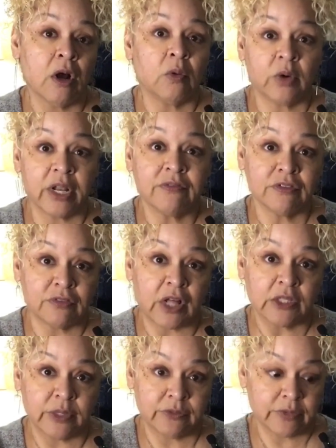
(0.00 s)
one of the
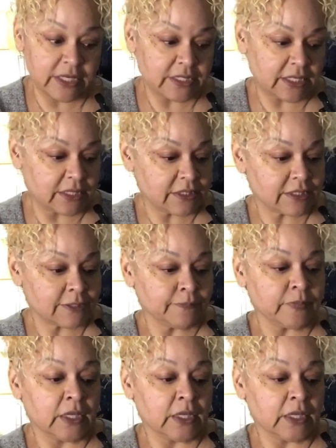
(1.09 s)
following reasons.